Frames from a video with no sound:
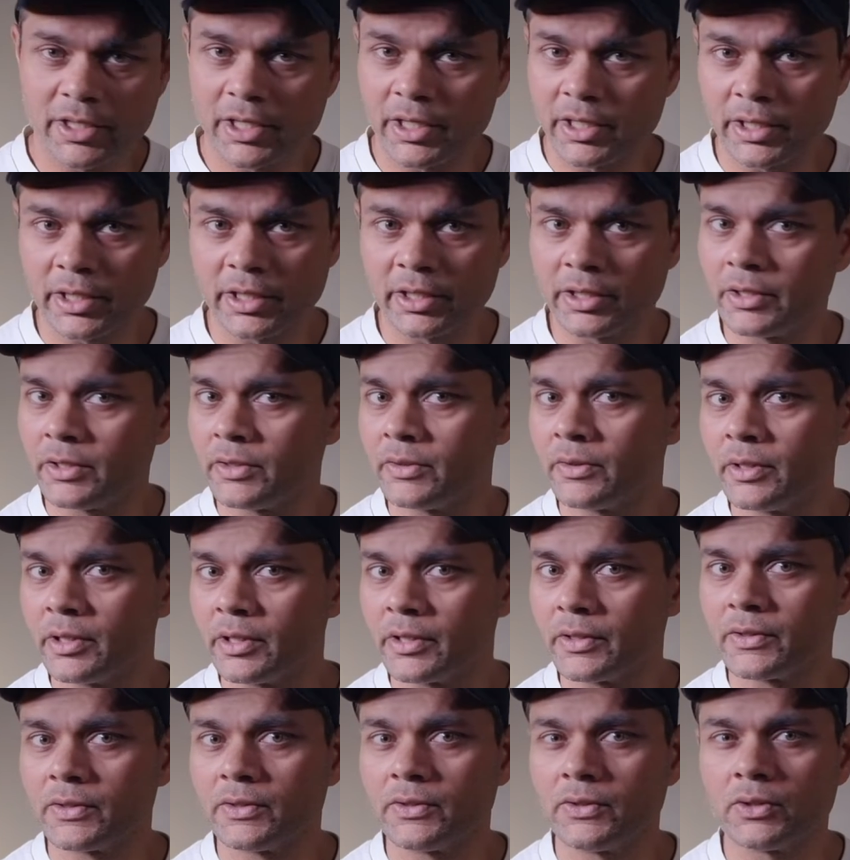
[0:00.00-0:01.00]
dedicated to
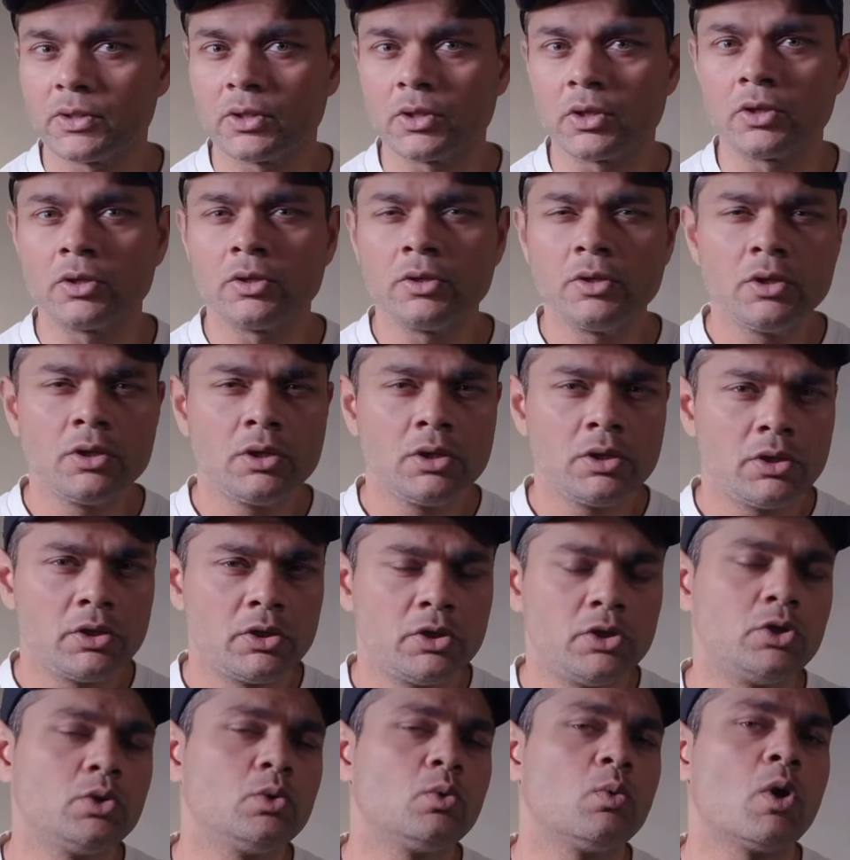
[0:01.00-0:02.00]
this, so
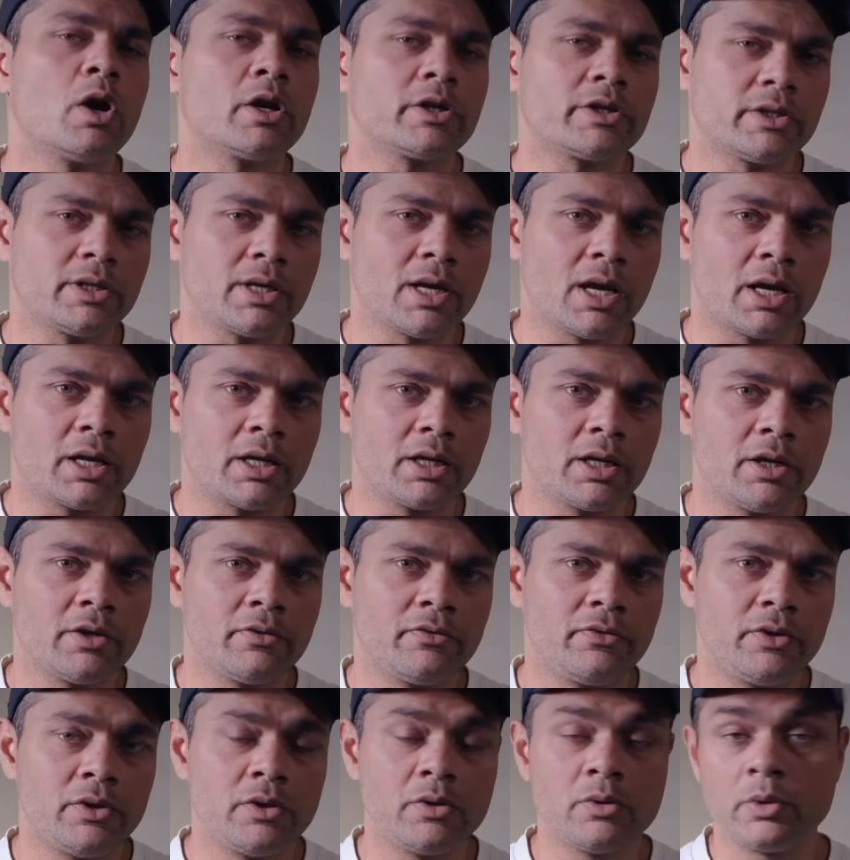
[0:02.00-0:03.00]
do watch that
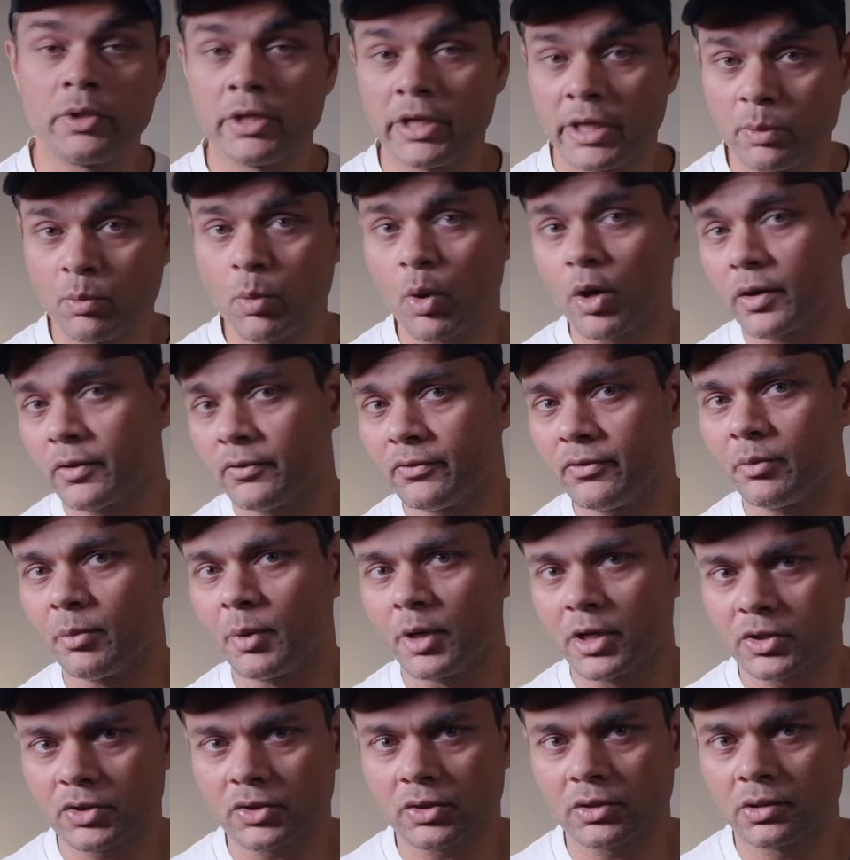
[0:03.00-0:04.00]
if you need more
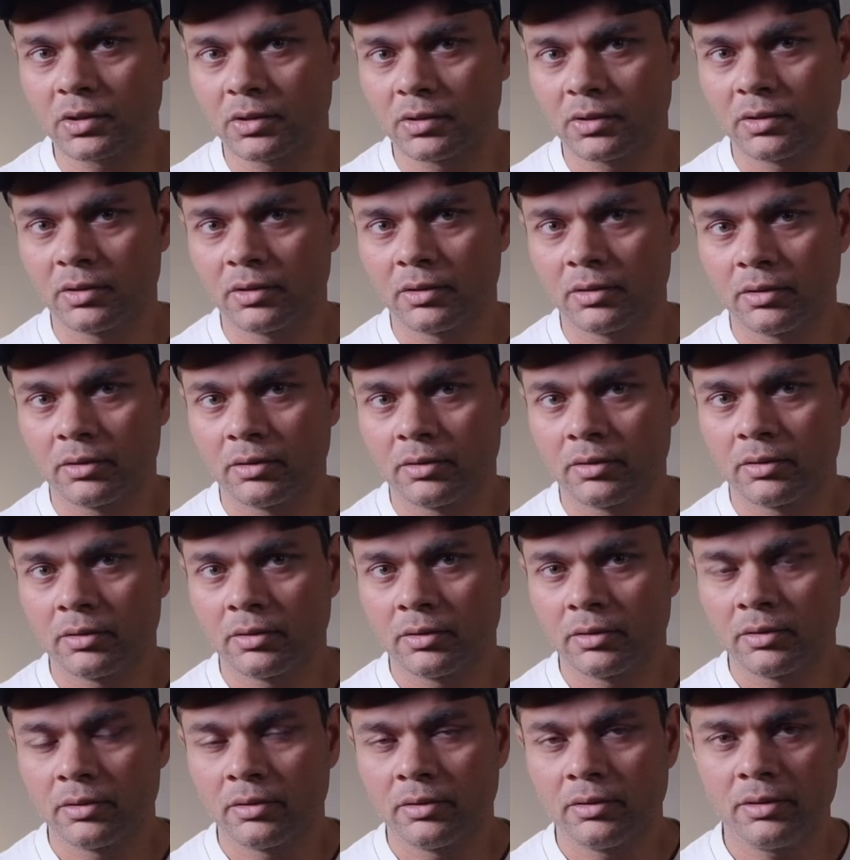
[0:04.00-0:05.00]
information.
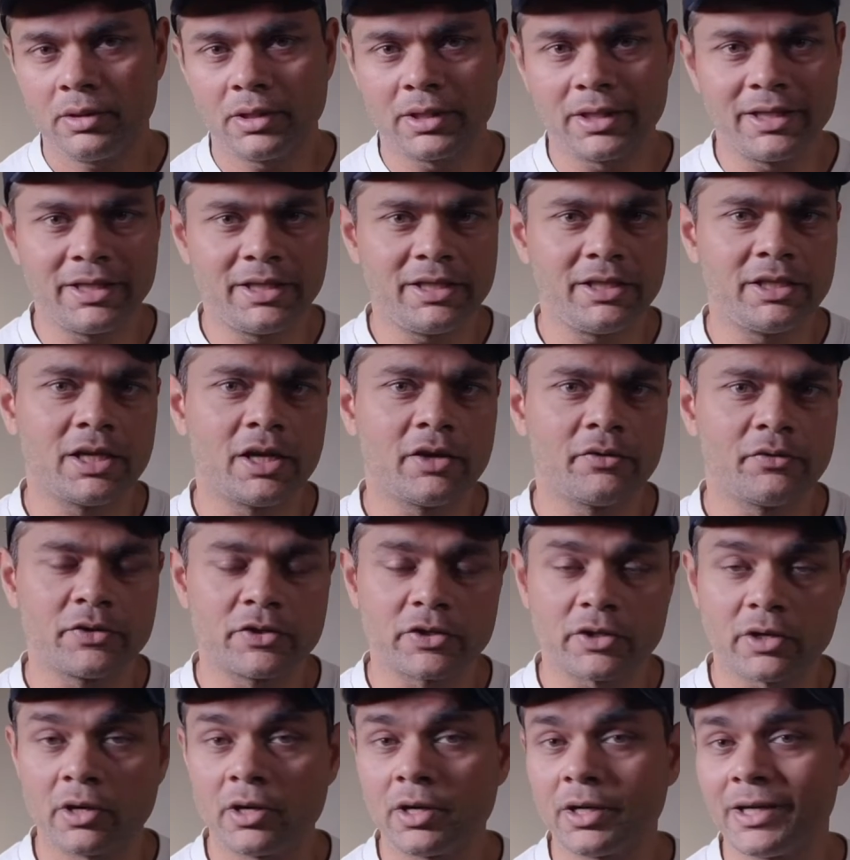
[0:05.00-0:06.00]
The ETF
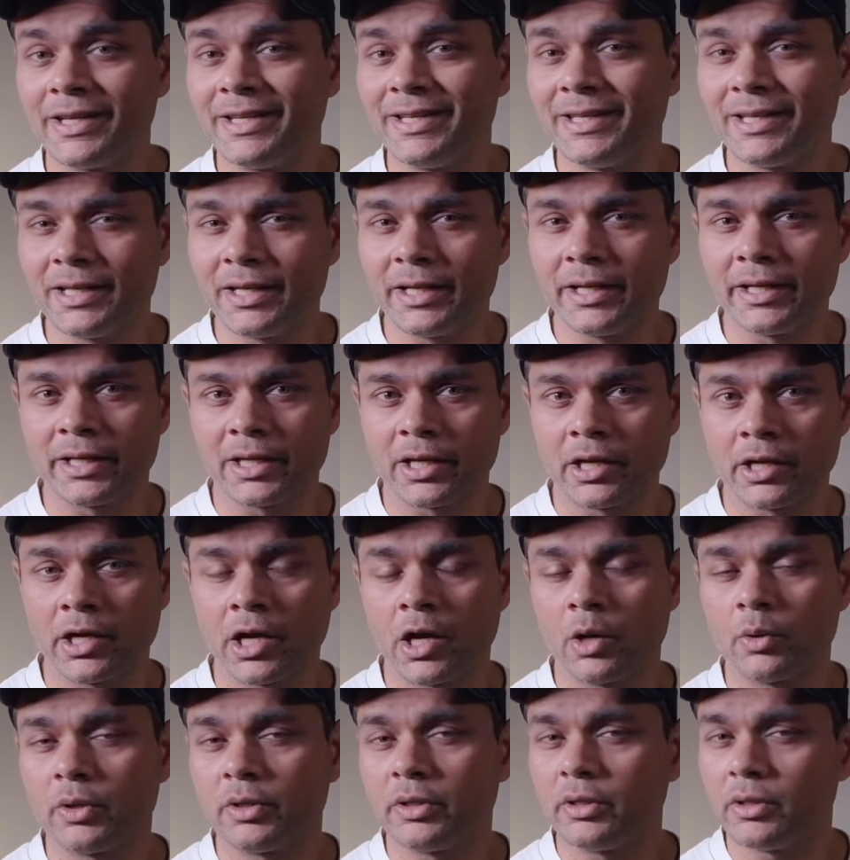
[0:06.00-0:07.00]
is currently yielding
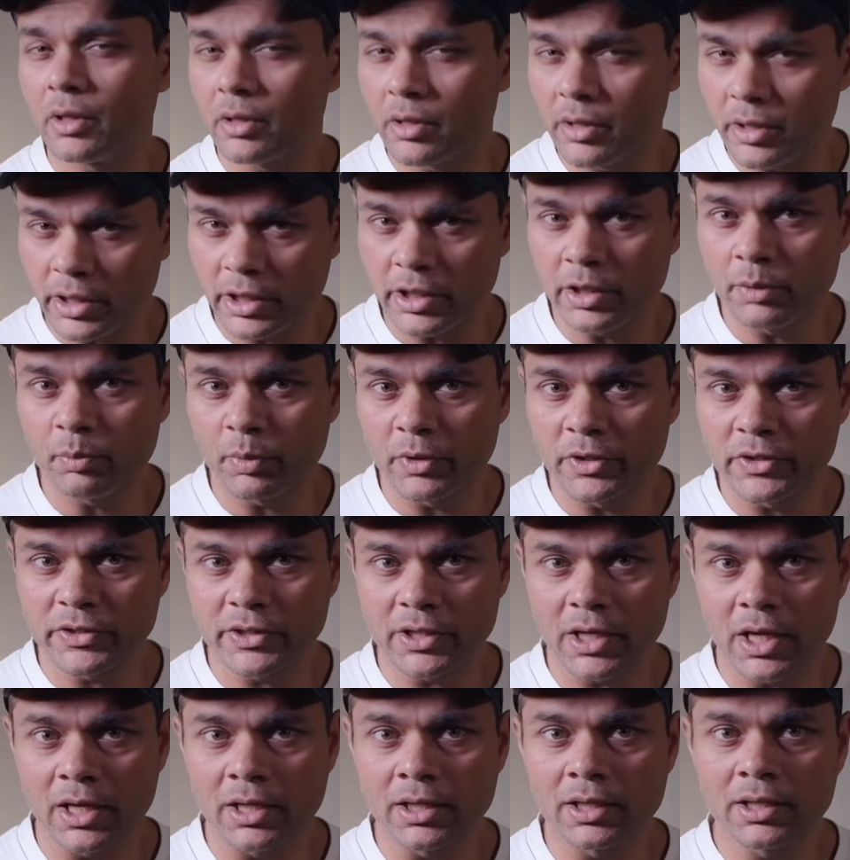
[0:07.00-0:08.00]
around
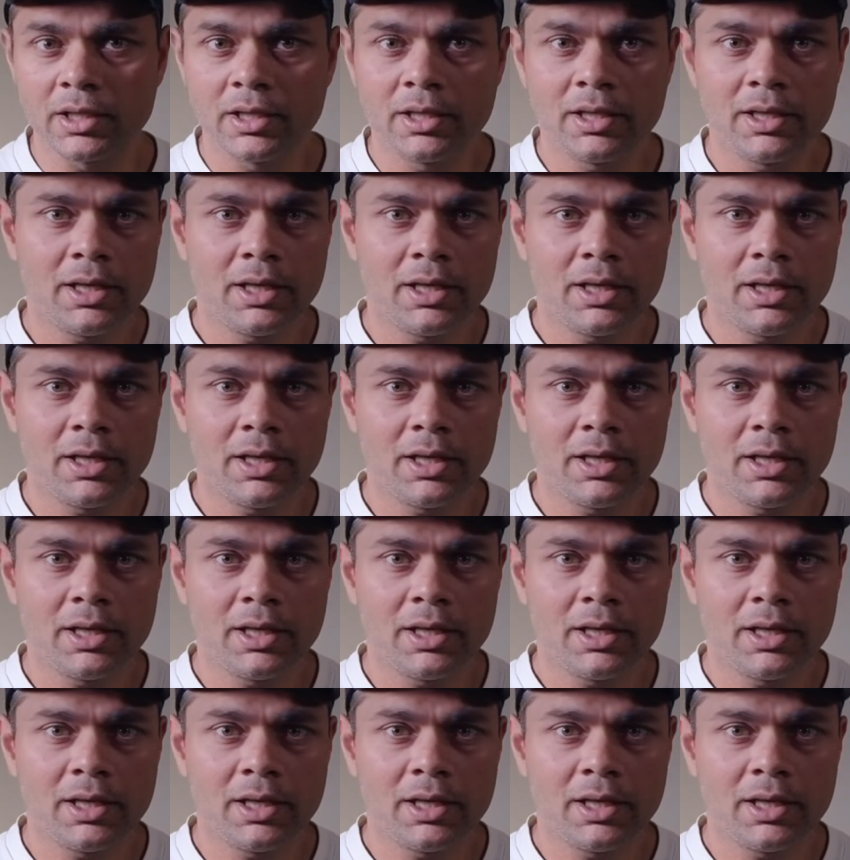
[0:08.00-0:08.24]
13%